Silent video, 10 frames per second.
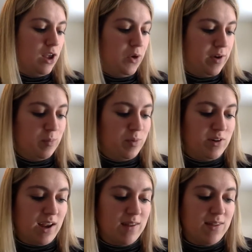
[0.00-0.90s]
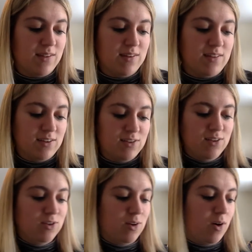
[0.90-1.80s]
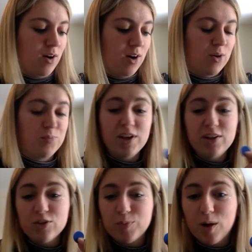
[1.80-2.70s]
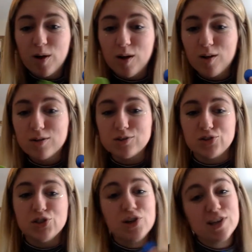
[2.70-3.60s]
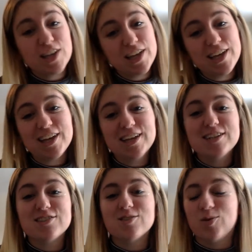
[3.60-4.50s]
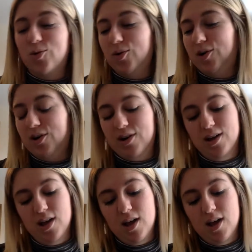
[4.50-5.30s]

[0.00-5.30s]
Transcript: you can pretend that the discs are baseballs or cookies or